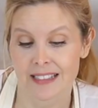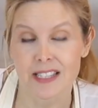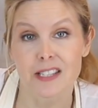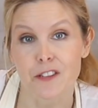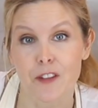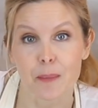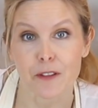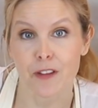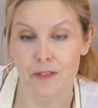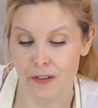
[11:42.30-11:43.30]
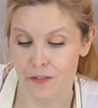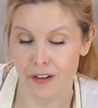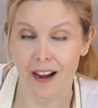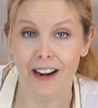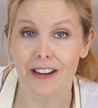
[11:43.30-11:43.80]
This is a family favorite
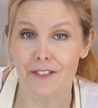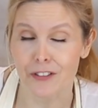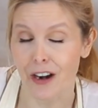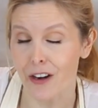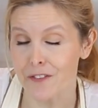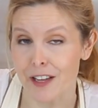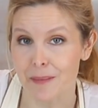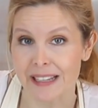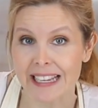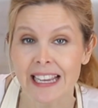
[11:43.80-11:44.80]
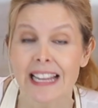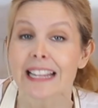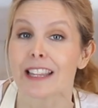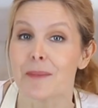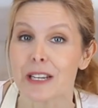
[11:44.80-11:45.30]
for our for our family.
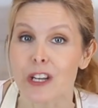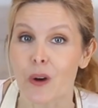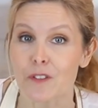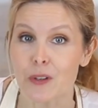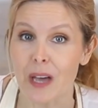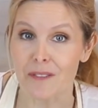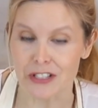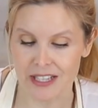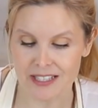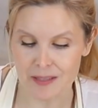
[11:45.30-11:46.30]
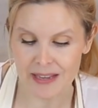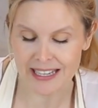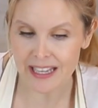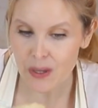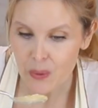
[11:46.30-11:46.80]
Let me know if you have a chance to
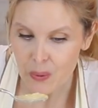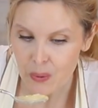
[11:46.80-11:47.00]
make it.